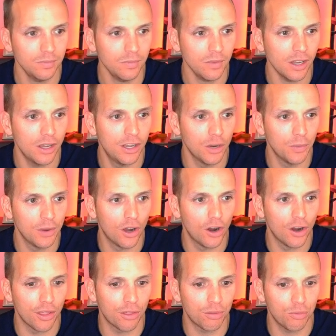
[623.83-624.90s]
Here we are
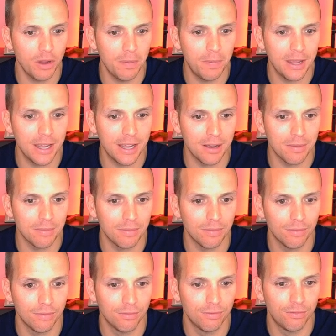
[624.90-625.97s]
at 3 p.m.,
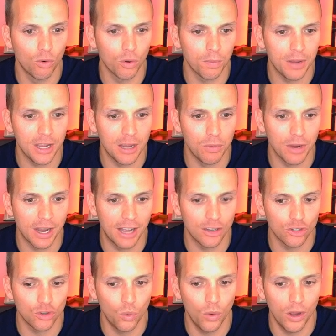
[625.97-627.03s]
4 p.m. We
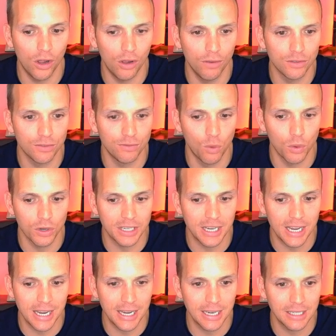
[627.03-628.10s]
got 12s,
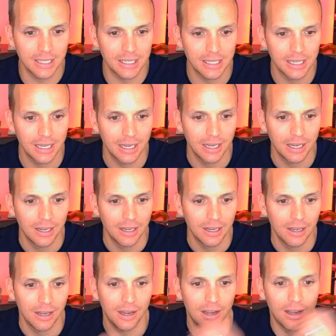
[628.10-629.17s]

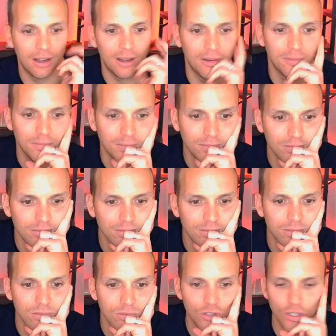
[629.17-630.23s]
14s, um,
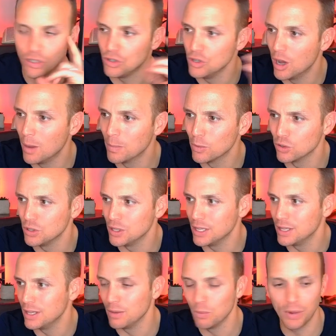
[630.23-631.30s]
just numbers
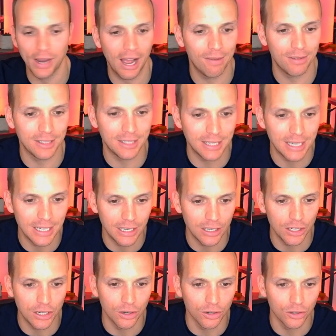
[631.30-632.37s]
that, that we haven't seen in
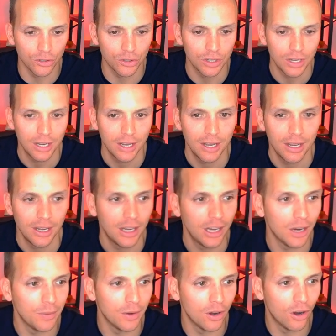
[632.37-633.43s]
years.
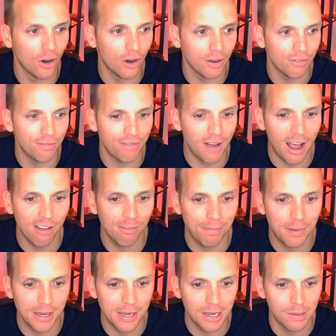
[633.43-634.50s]
Here we are at 5
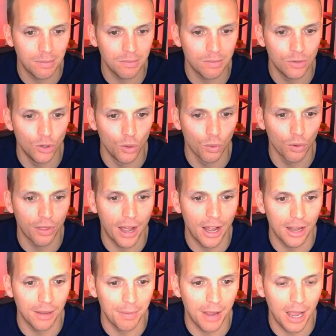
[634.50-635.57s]
p.m., North
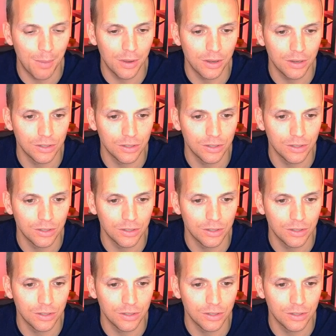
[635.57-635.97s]
Alabama,